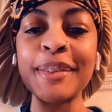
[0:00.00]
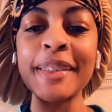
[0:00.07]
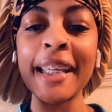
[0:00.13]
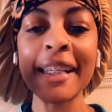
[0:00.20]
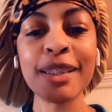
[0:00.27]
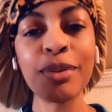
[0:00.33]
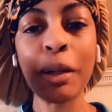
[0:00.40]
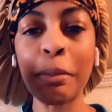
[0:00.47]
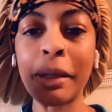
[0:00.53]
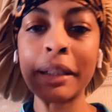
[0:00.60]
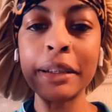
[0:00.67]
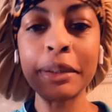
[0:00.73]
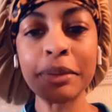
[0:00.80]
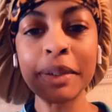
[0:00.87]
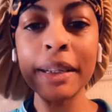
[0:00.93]
that's what I'm about to
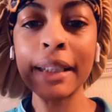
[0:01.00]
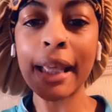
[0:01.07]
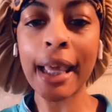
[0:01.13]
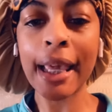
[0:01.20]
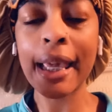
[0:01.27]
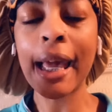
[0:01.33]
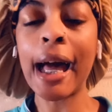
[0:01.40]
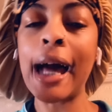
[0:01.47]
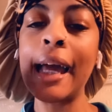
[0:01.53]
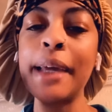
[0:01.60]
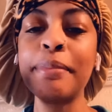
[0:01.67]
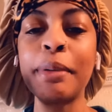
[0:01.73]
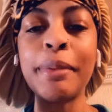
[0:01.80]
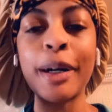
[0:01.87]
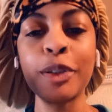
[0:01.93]
do today. I am
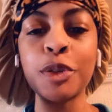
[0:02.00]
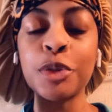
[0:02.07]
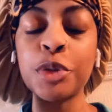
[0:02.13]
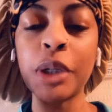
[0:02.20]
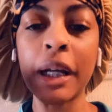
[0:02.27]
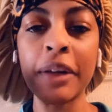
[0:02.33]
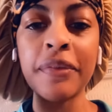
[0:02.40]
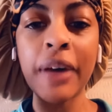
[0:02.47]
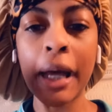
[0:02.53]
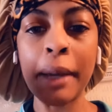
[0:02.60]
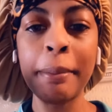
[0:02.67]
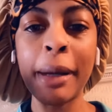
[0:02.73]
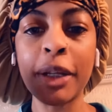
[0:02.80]
about to try to find my